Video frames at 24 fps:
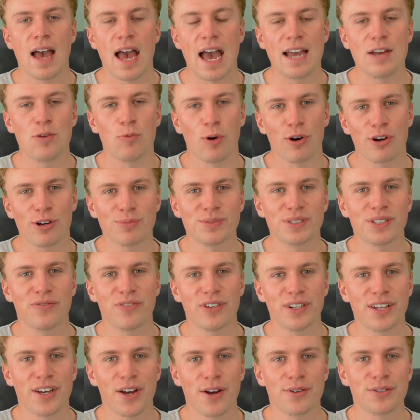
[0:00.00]
Hey, welcome to
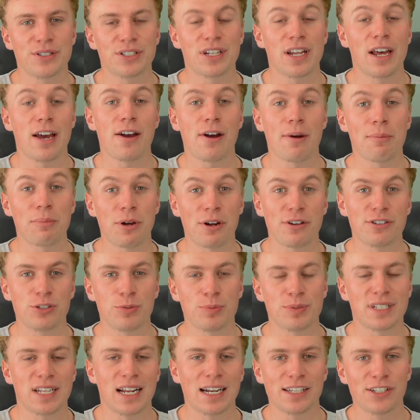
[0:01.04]
video. Today I'm going to
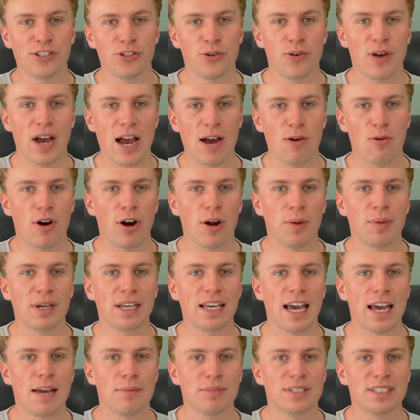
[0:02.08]
be telling you how I
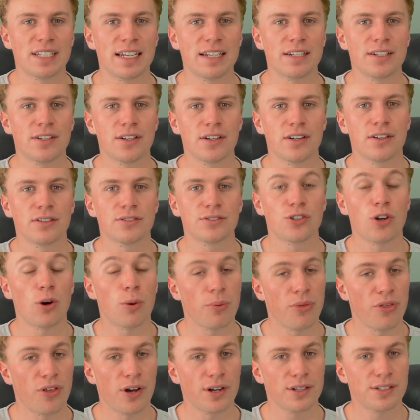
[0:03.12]
became Tinder
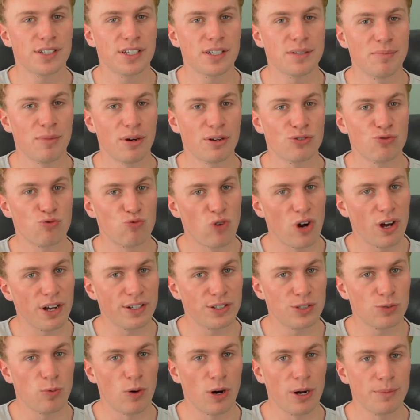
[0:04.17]
top 30 most right
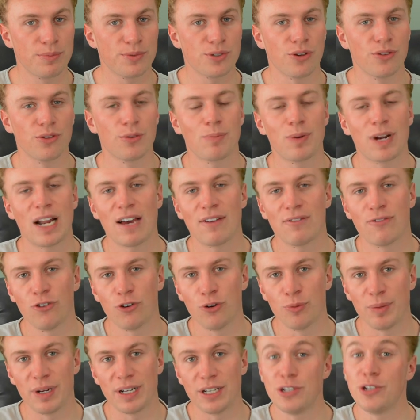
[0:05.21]
swiped on the
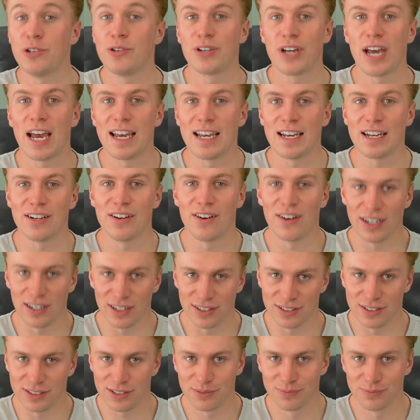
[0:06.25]
platform in UK and Ireland.